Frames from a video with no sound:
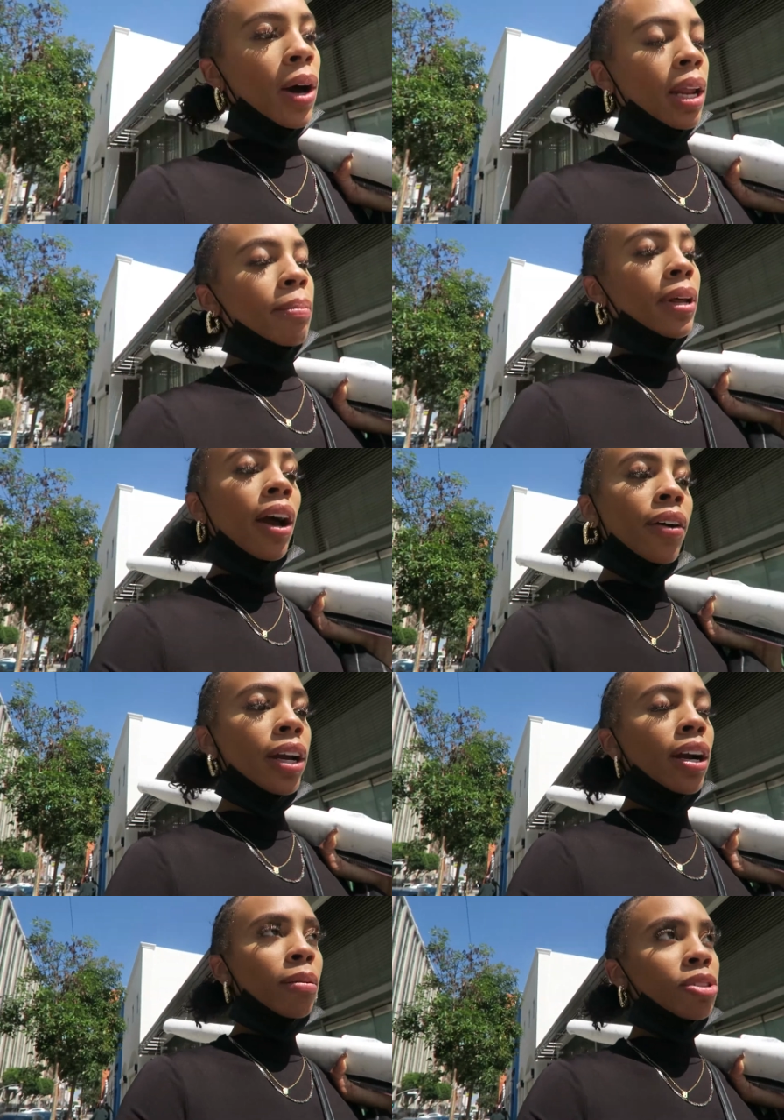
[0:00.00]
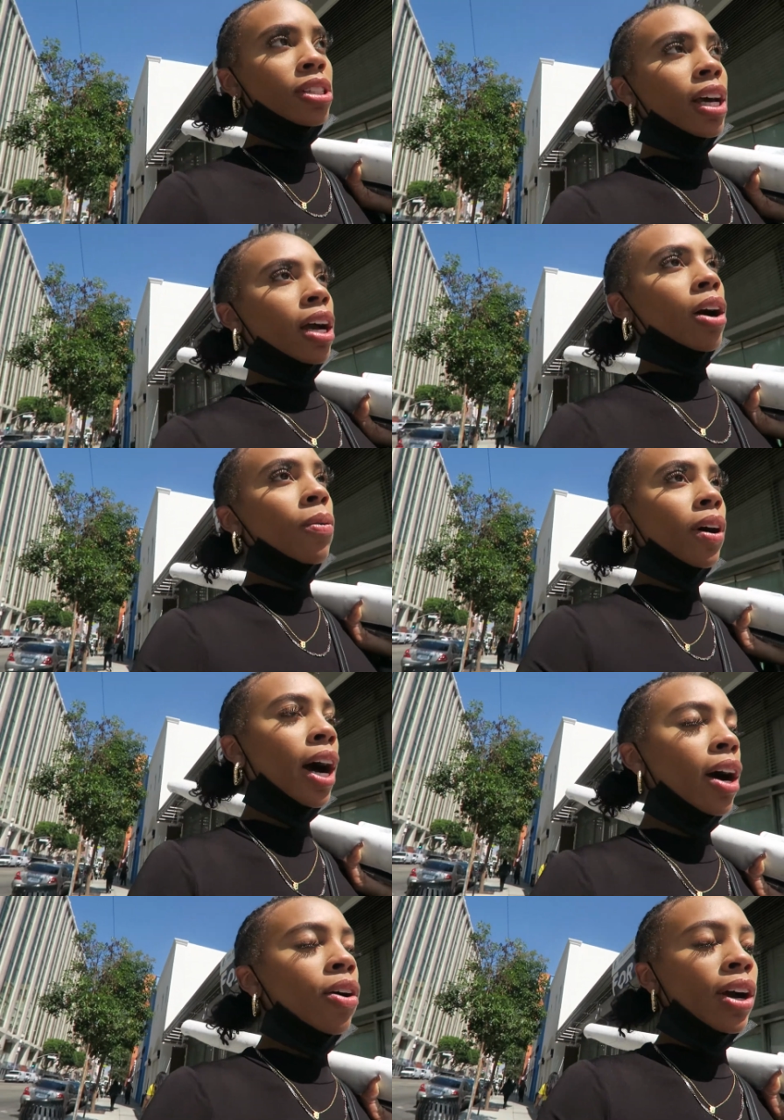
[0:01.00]
While I'm down here, I'm just like, oh, well,
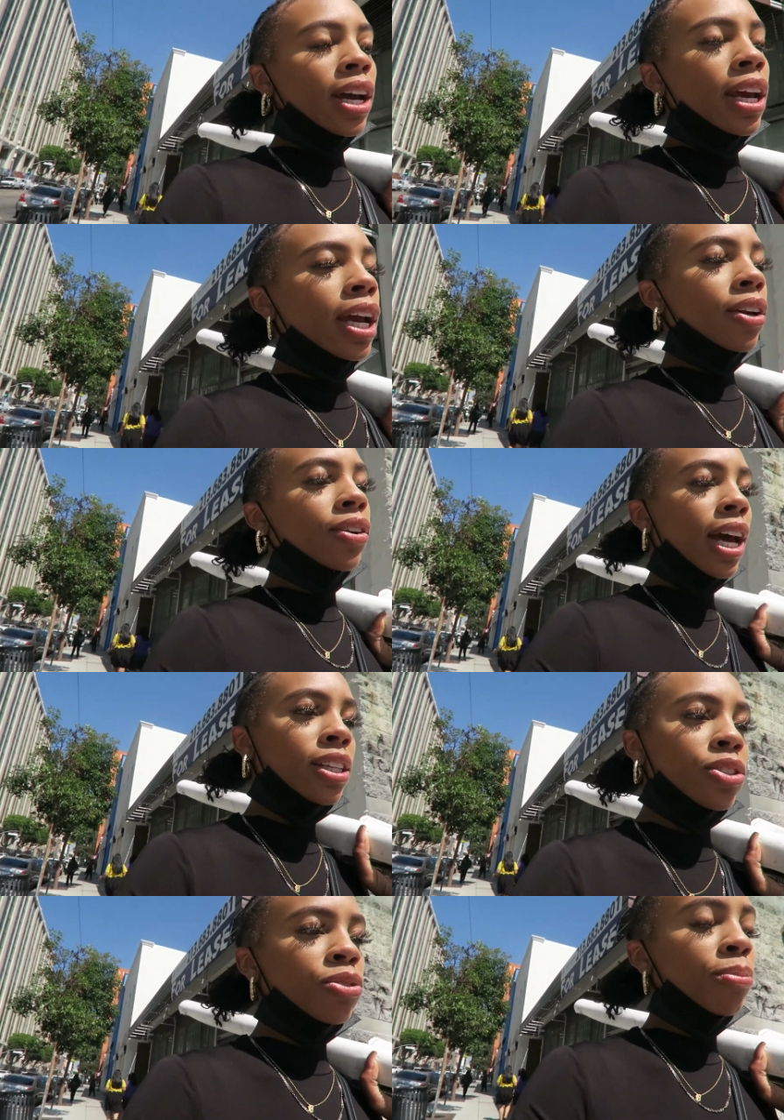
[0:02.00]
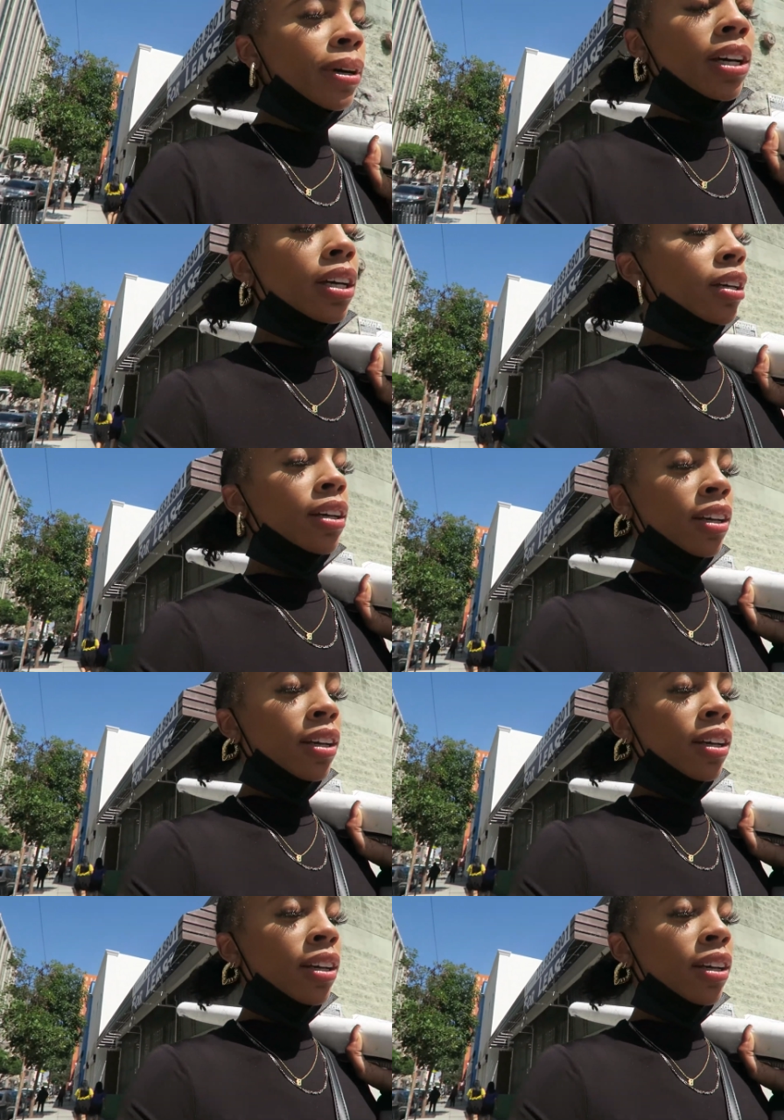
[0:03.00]
I'll go ahead and handle that too, but